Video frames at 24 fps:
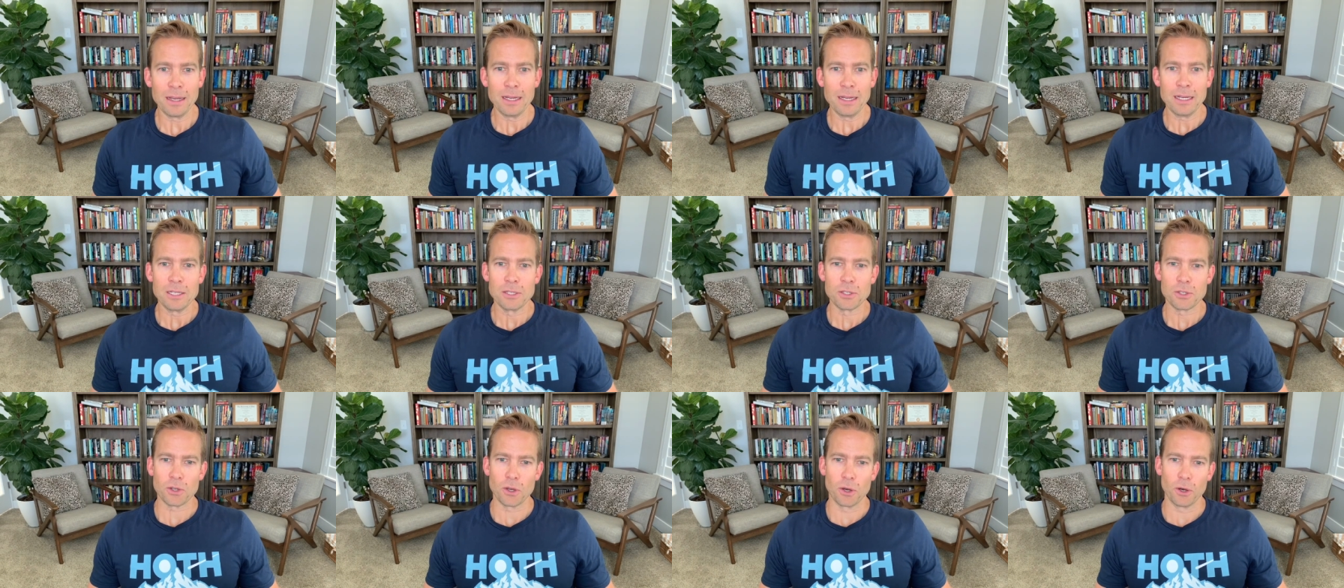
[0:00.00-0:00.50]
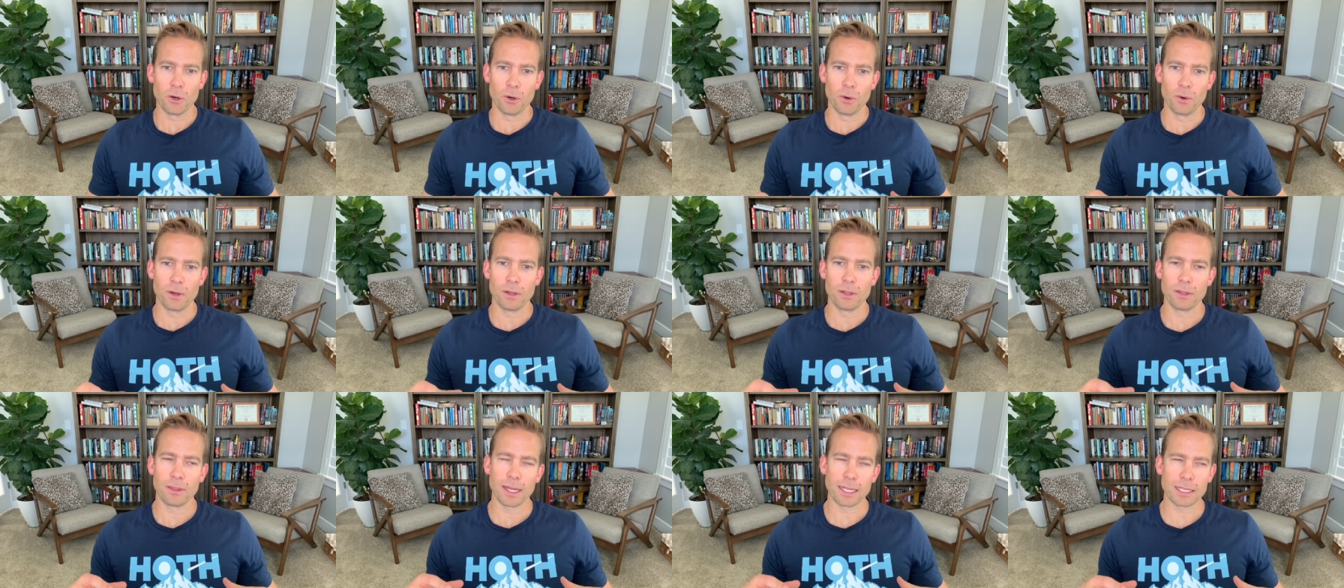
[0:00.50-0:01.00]
So
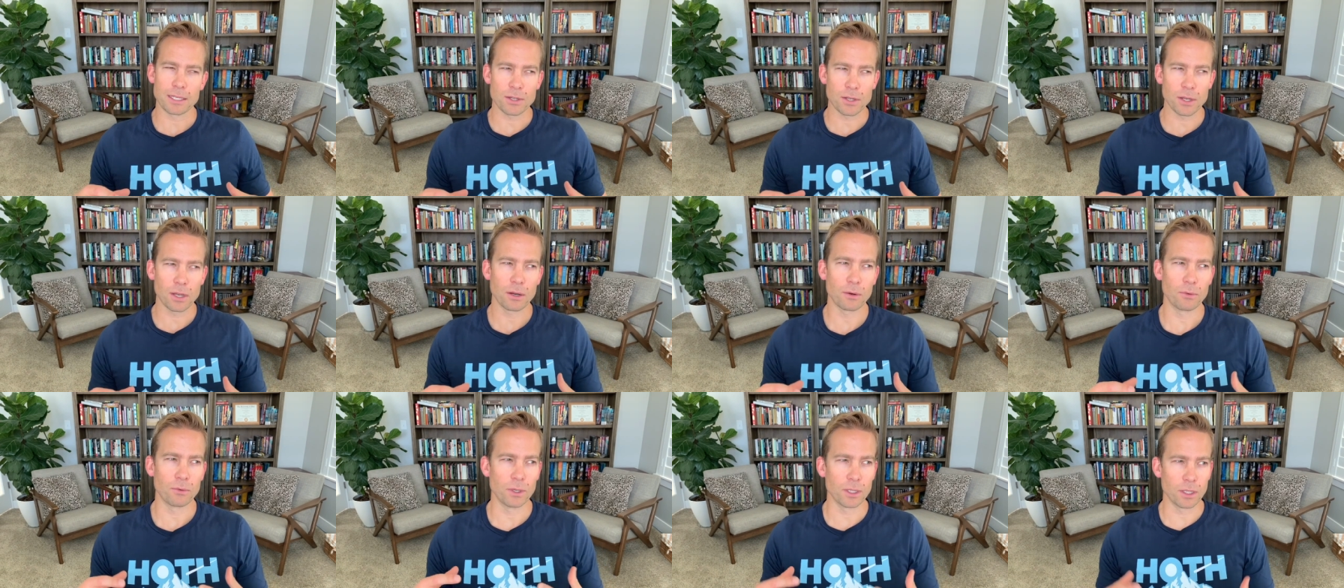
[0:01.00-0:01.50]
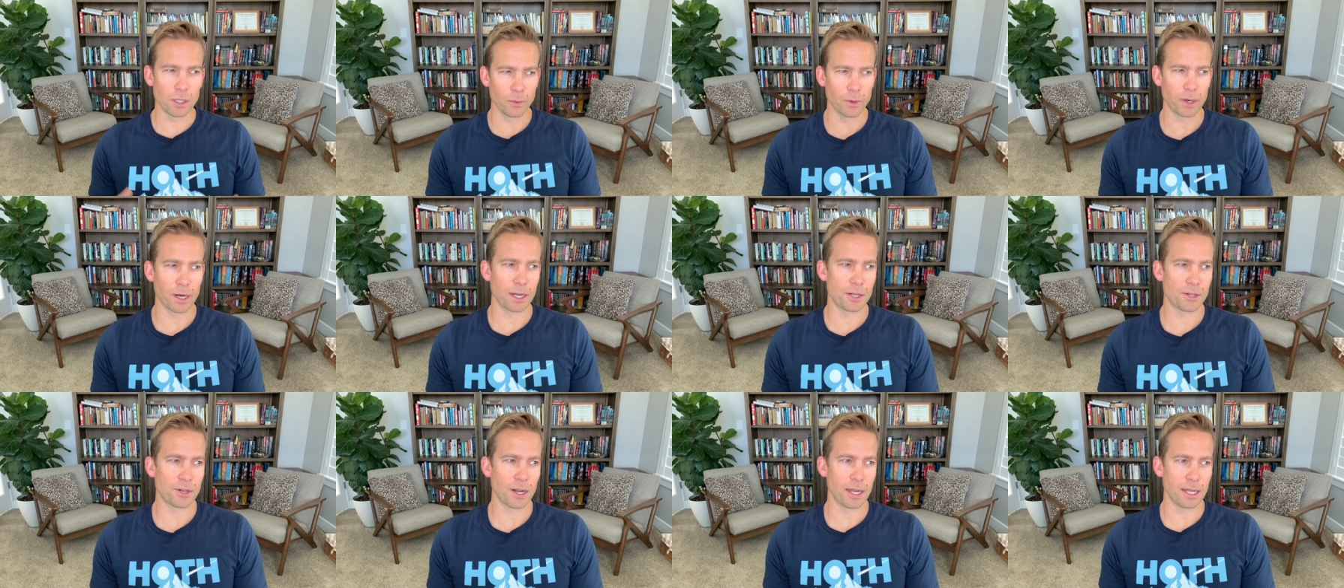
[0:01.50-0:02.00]
that's really what I
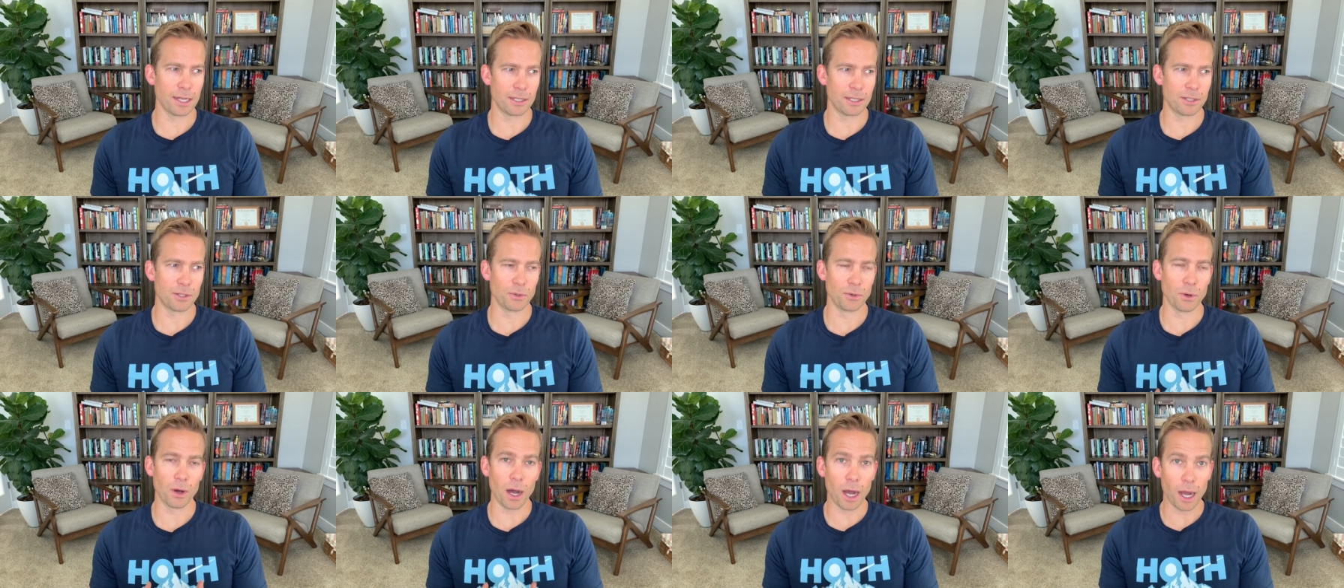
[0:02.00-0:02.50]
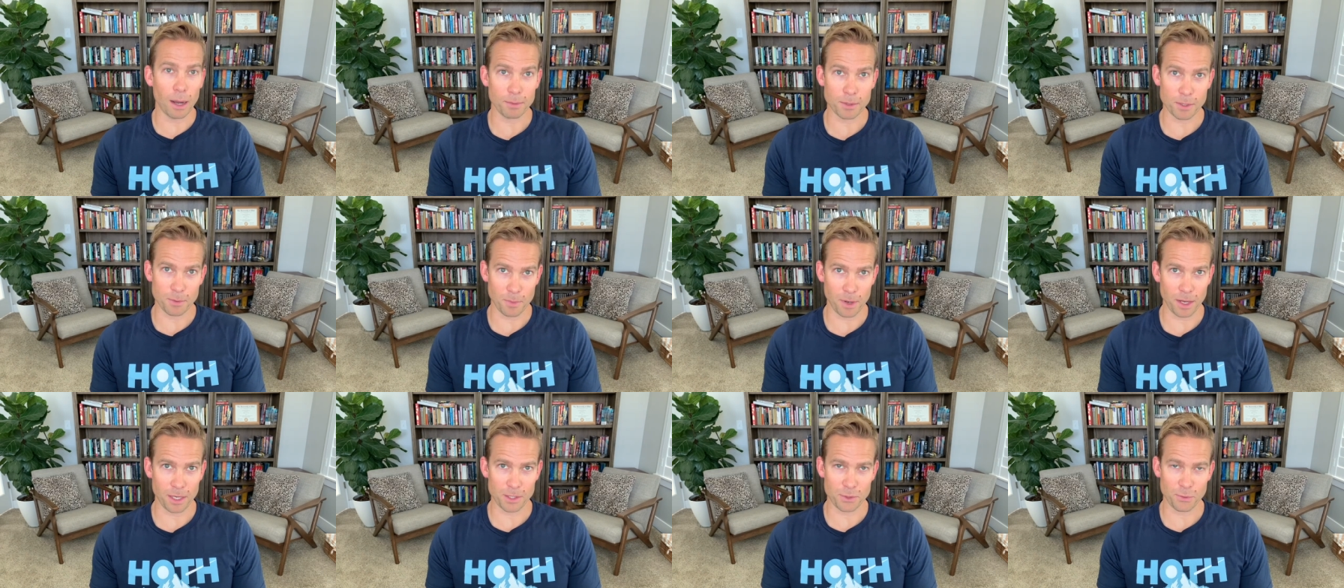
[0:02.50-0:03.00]
tried to
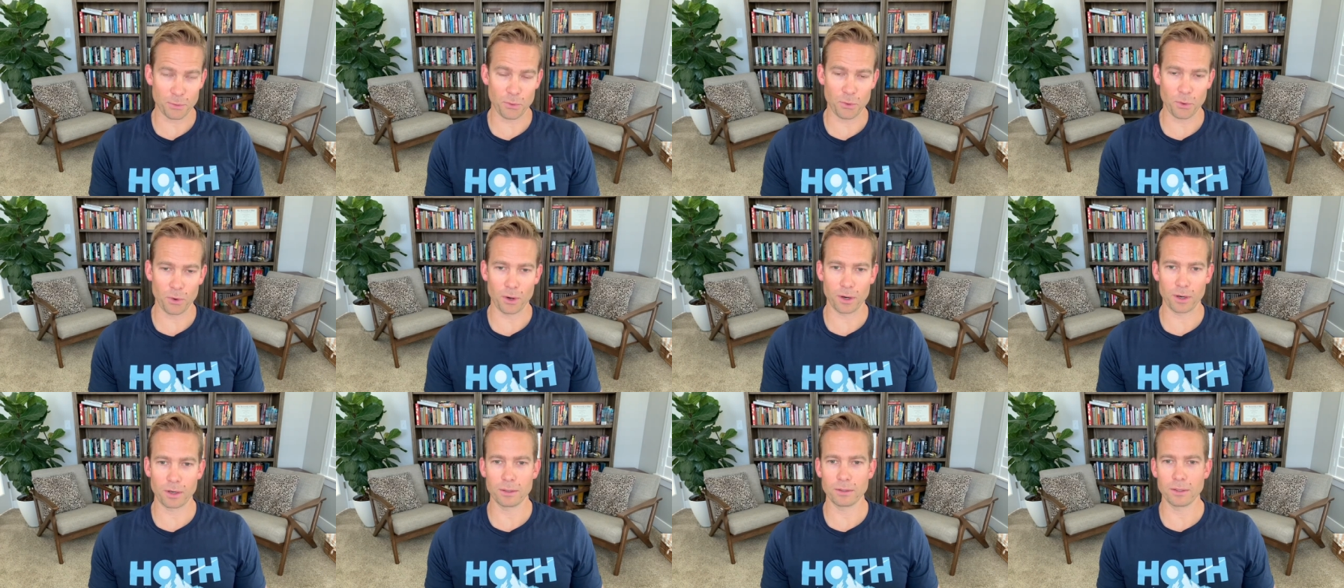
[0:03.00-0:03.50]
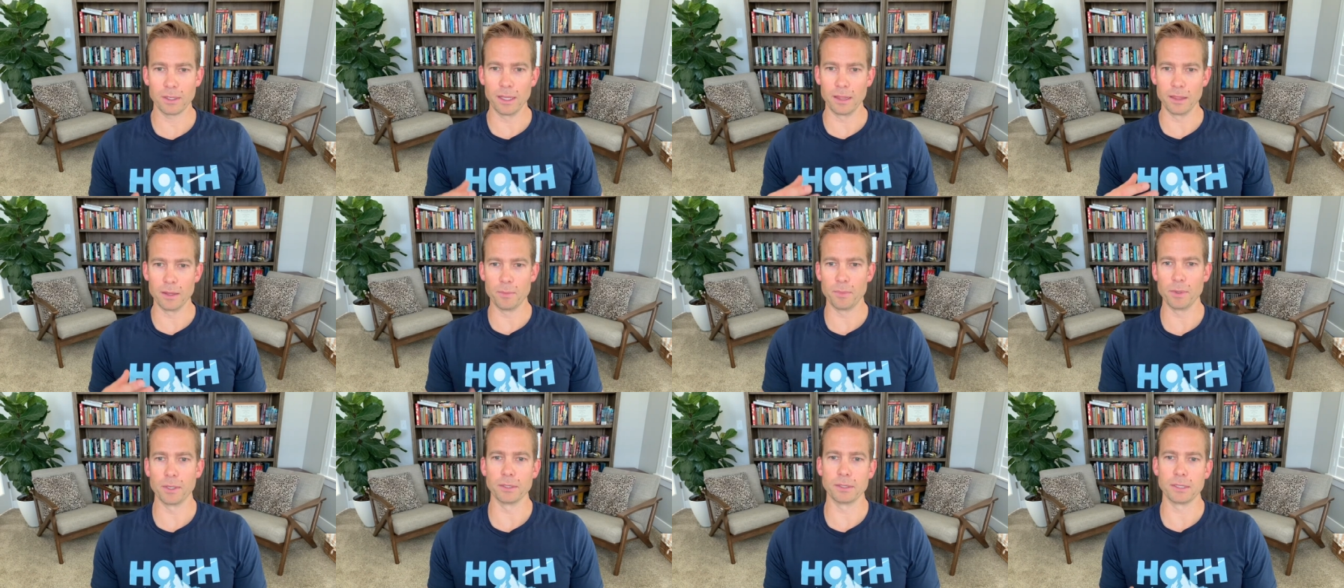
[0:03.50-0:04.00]
optimize for in the
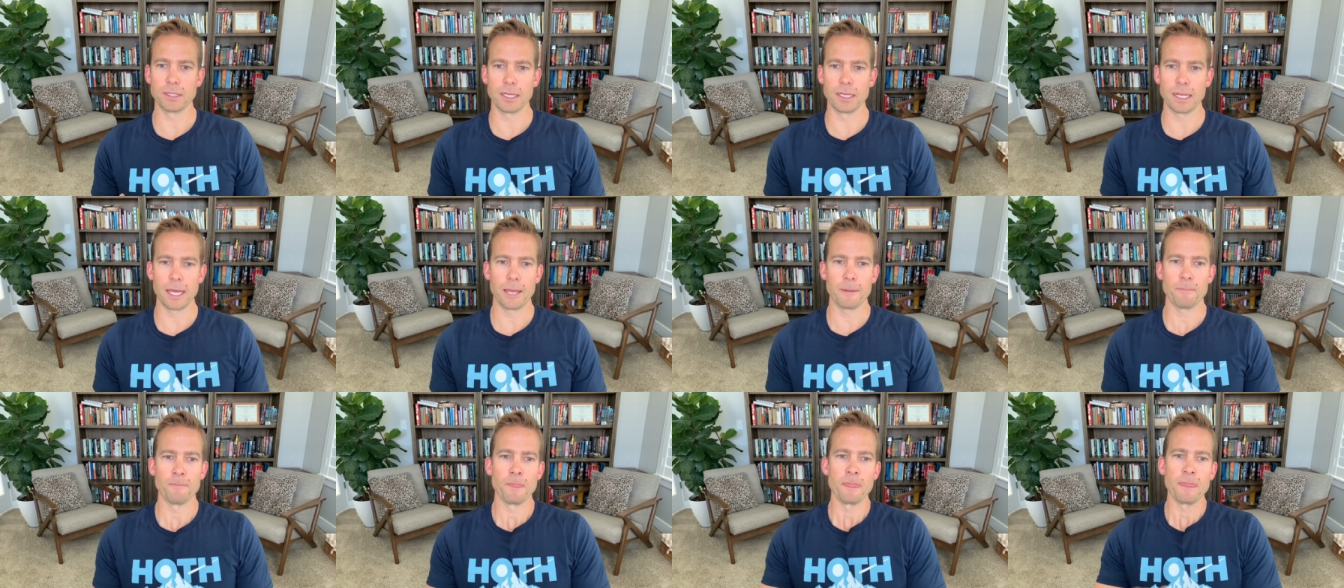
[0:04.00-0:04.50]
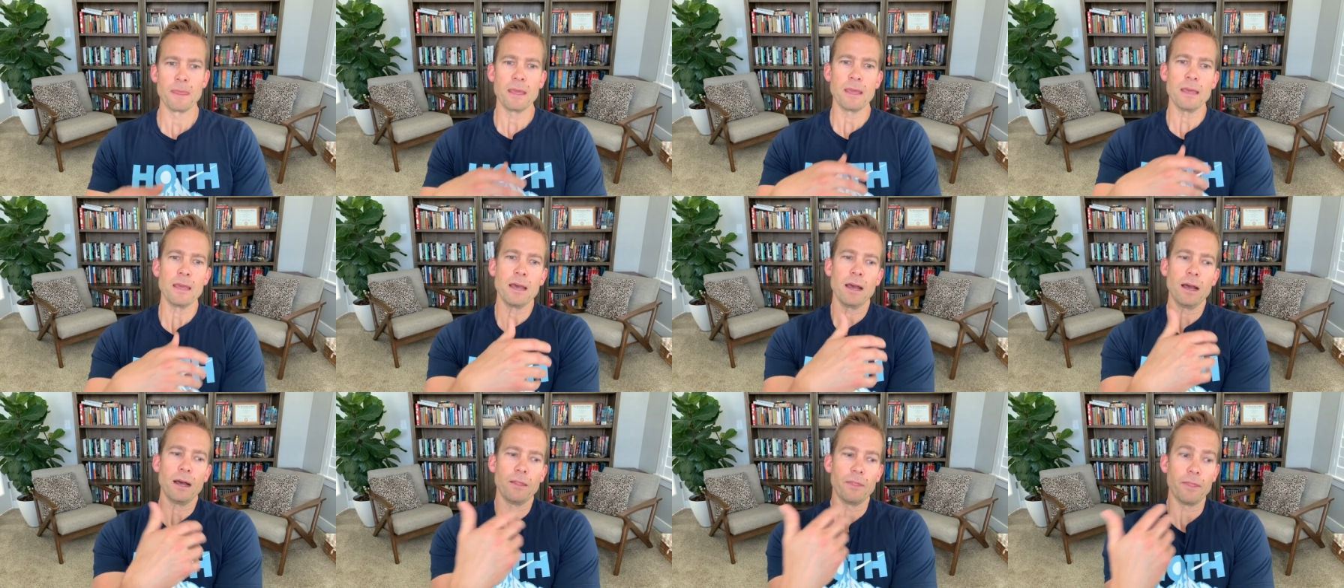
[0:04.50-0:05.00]
build today.
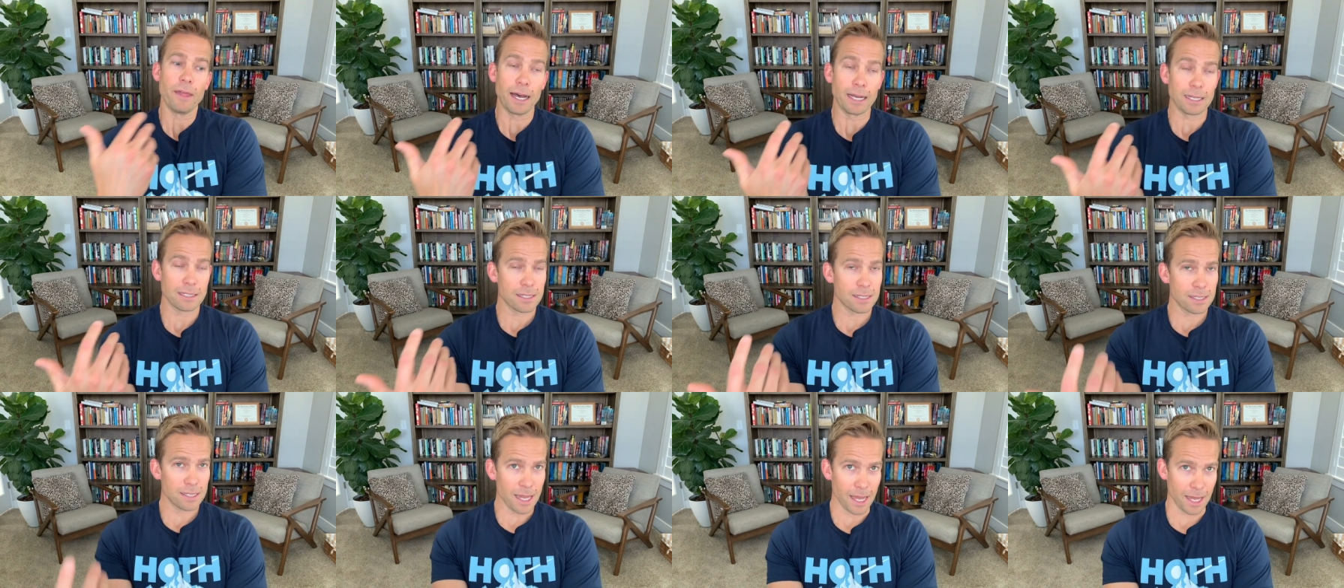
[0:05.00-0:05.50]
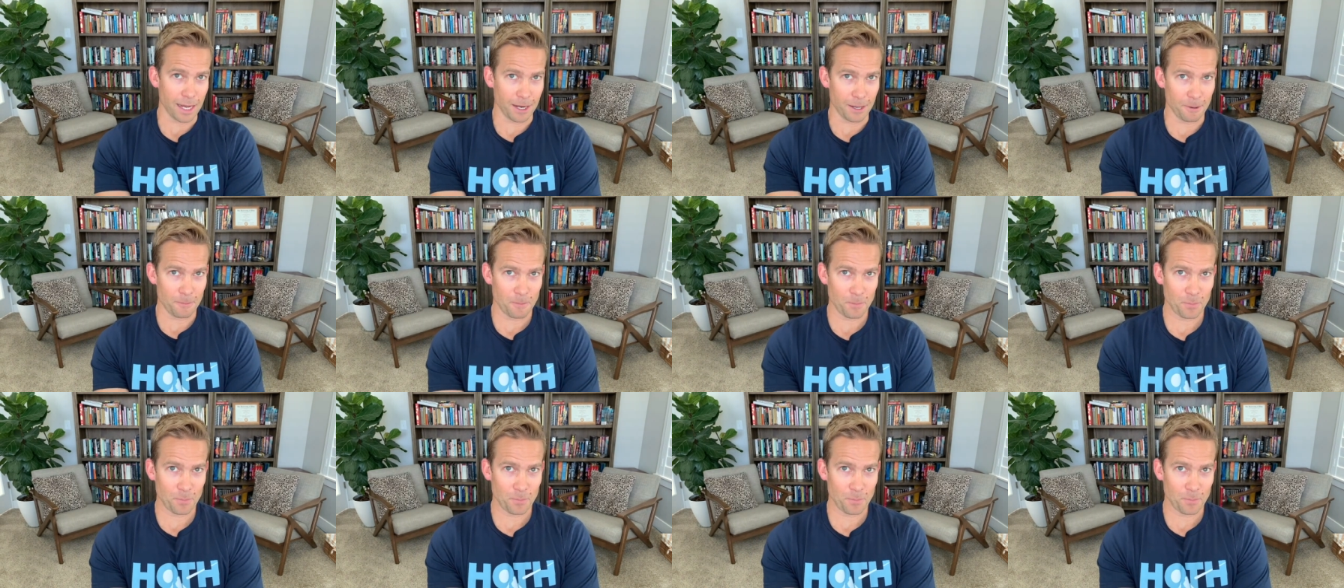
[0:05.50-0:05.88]
That said,